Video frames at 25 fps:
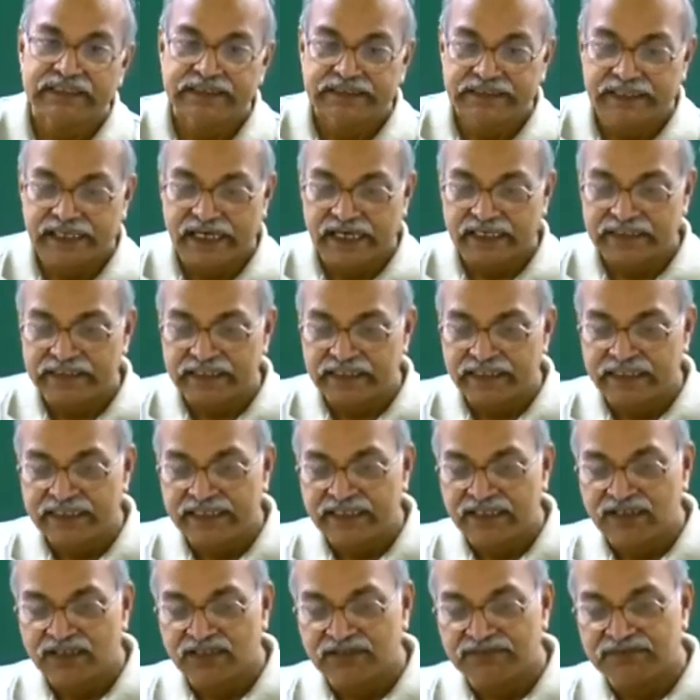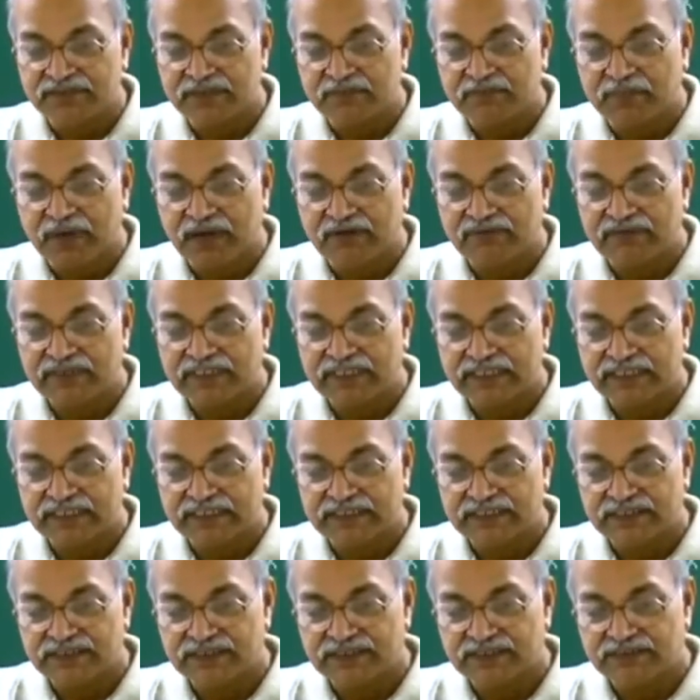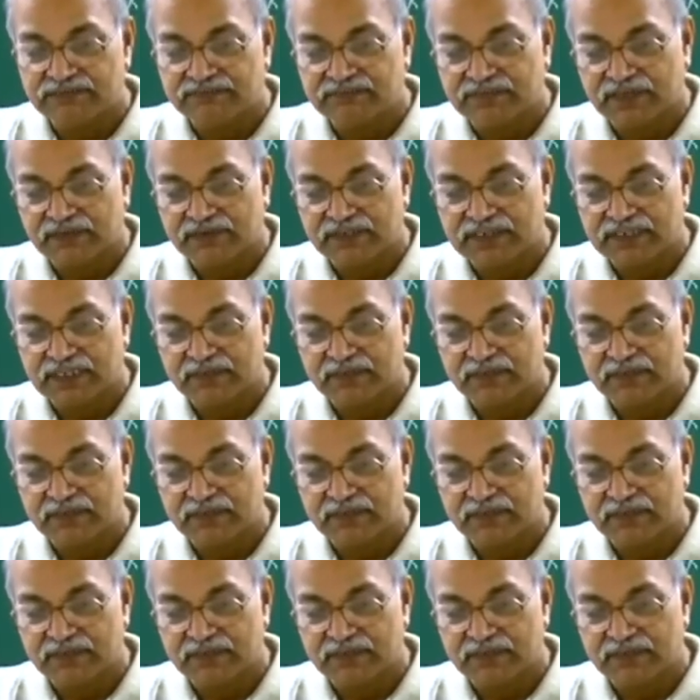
The other end of the power